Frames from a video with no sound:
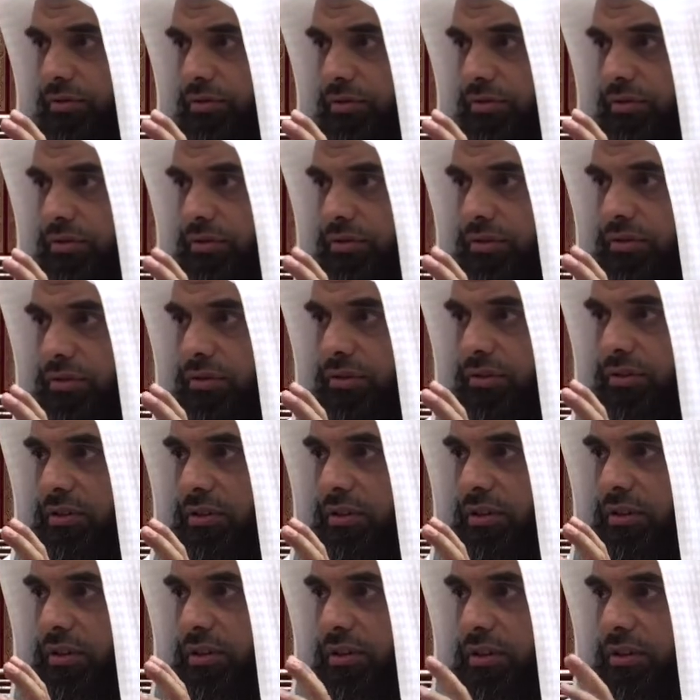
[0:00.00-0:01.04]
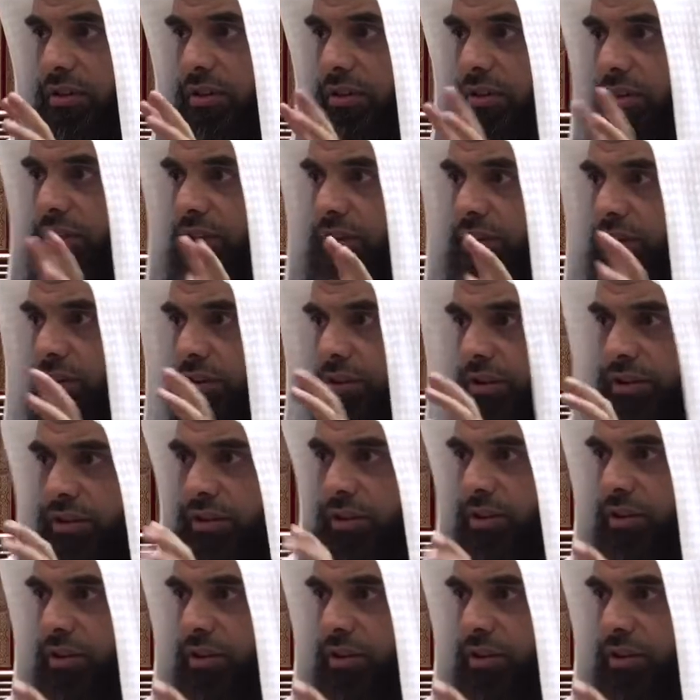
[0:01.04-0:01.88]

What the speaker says: Nobody speaks.